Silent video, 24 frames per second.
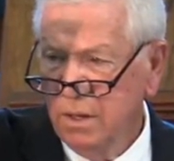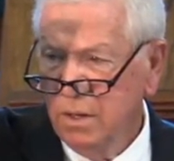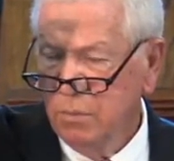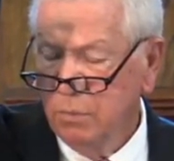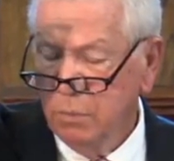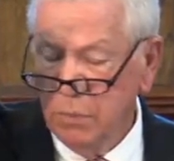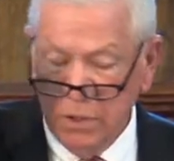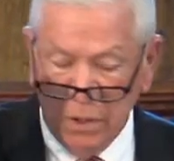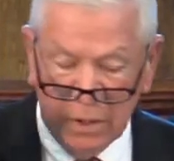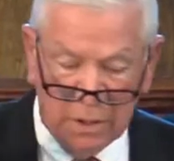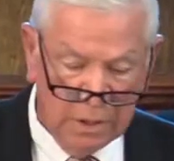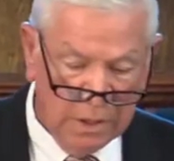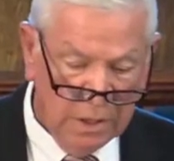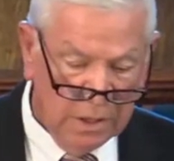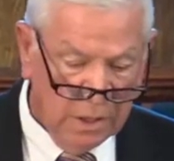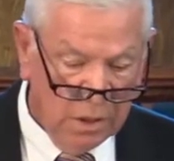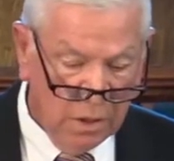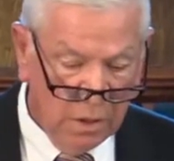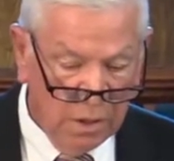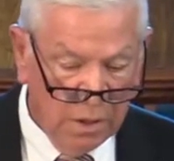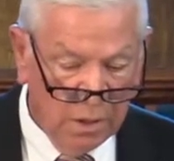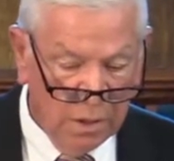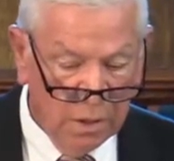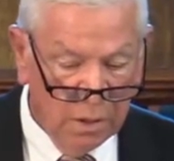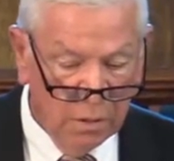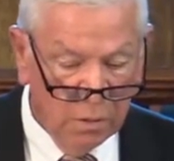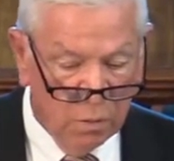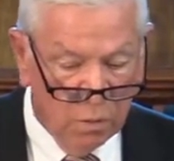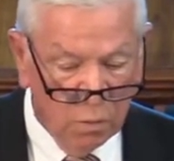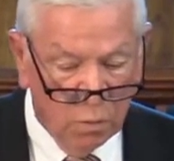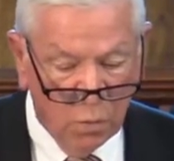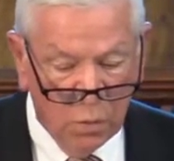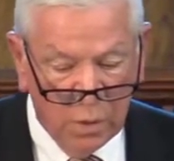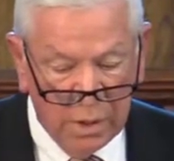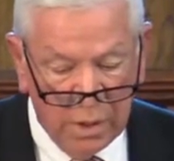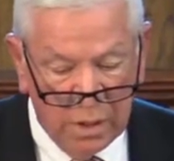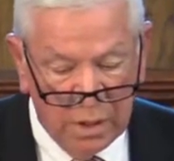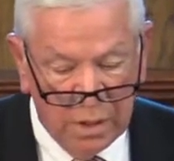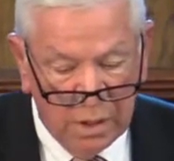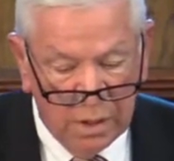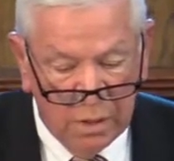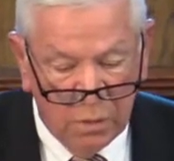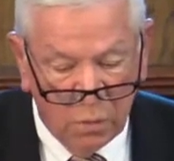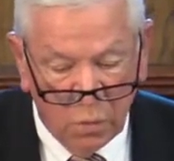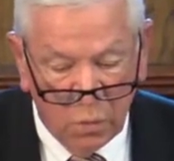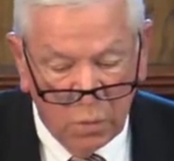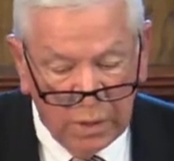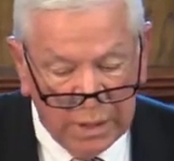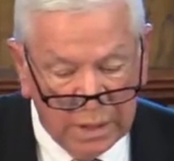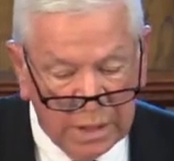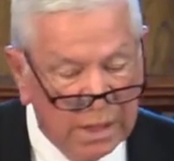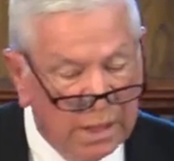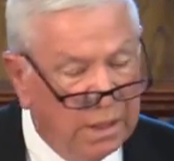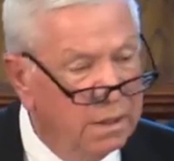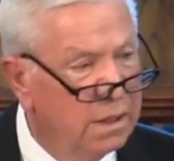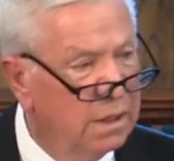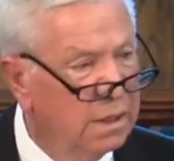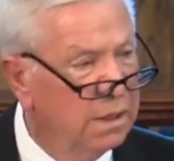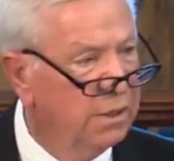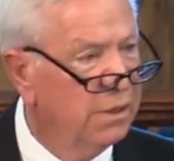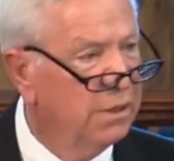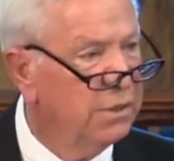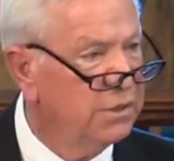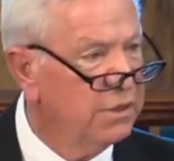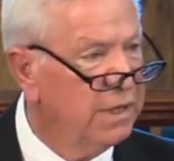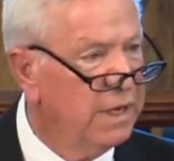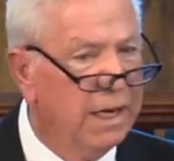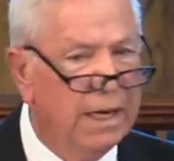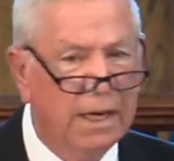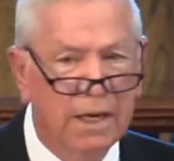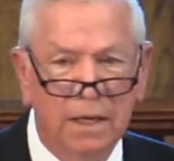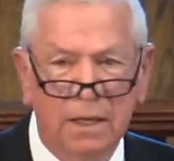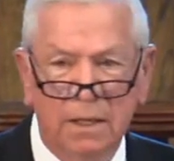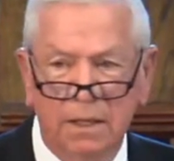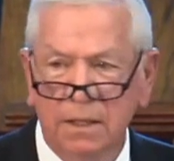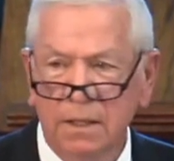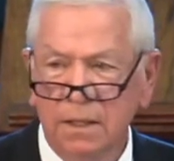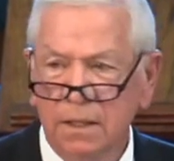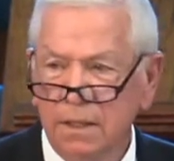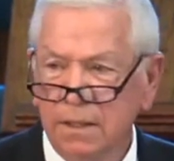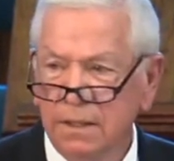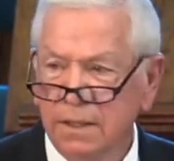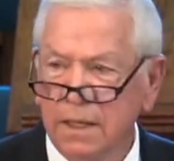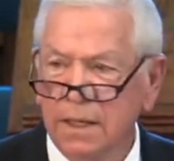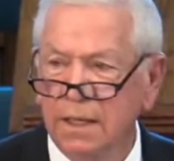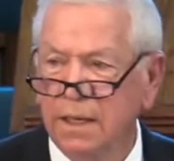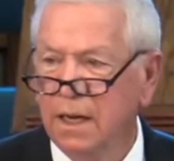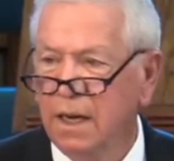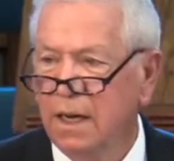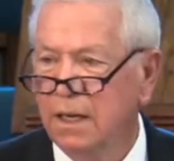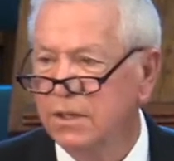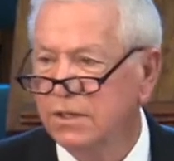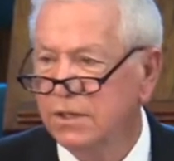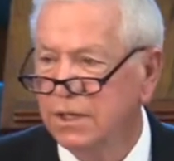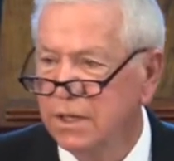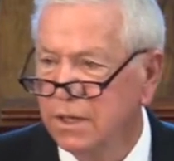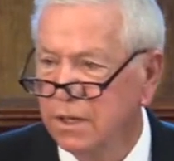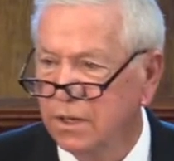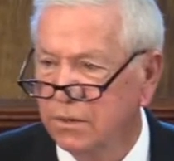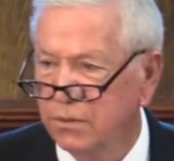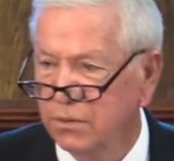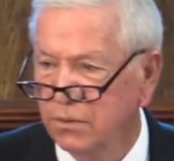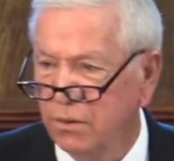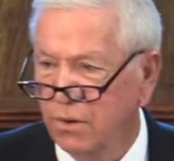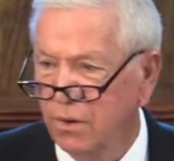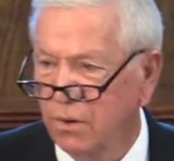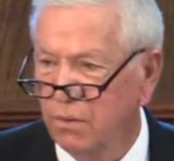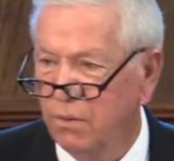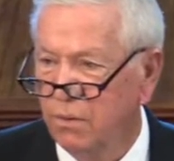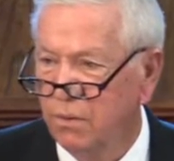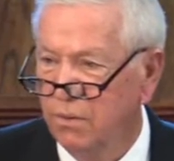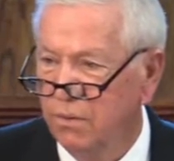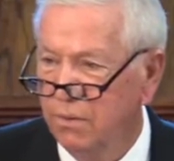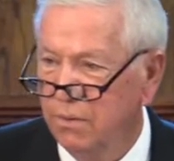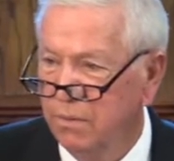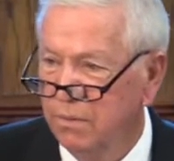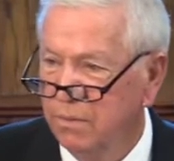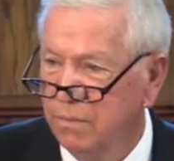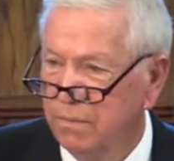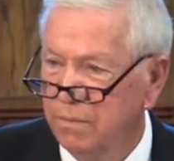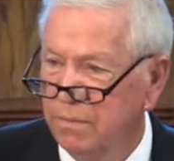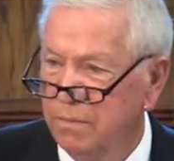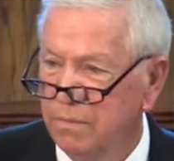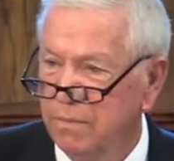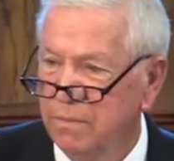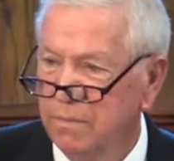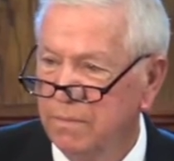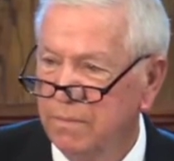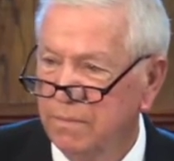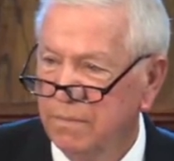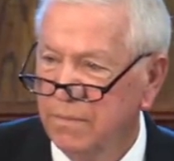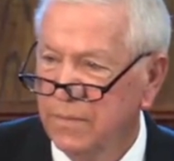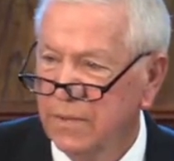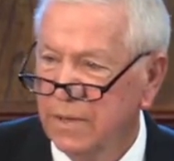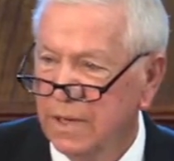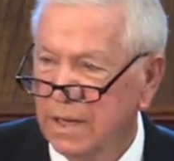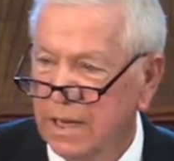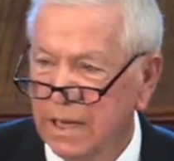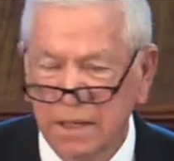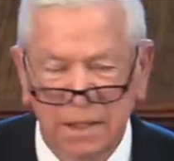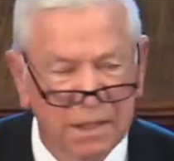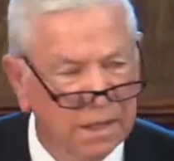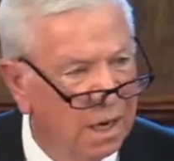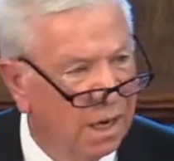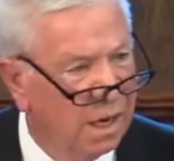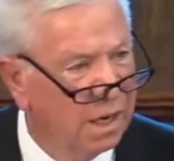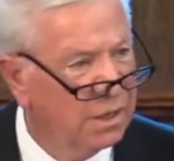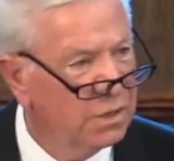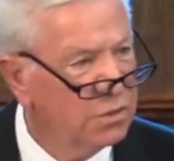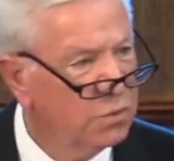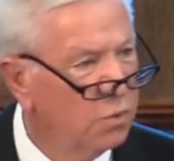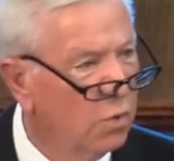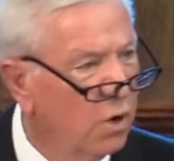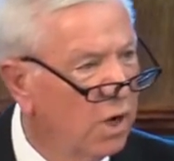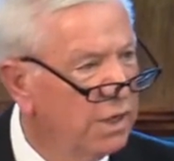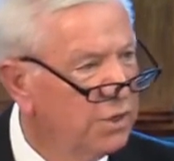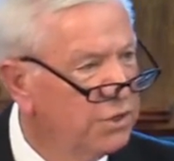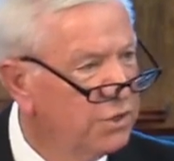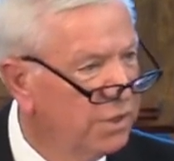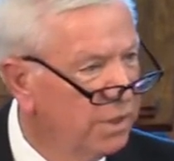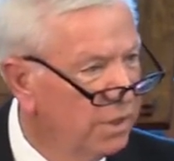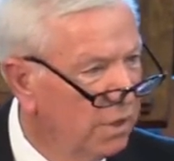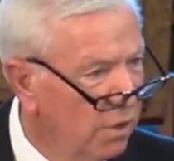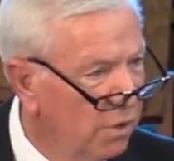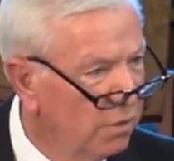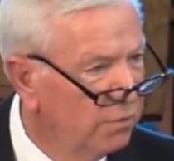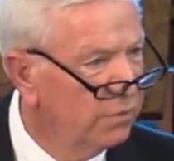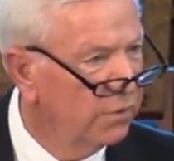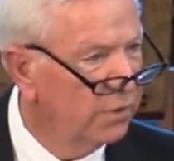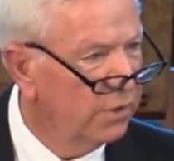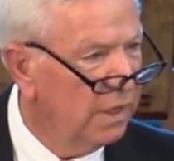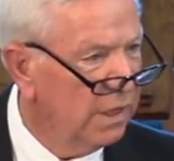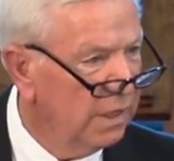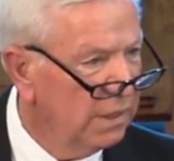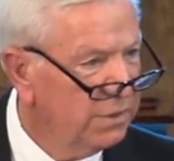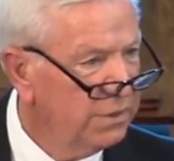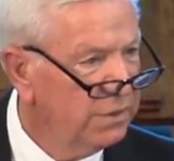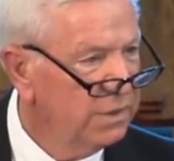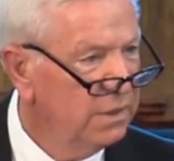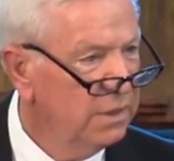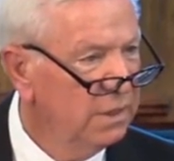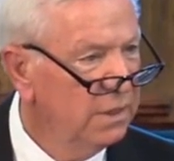But we, we need to understand that God's in control and God is watching over us.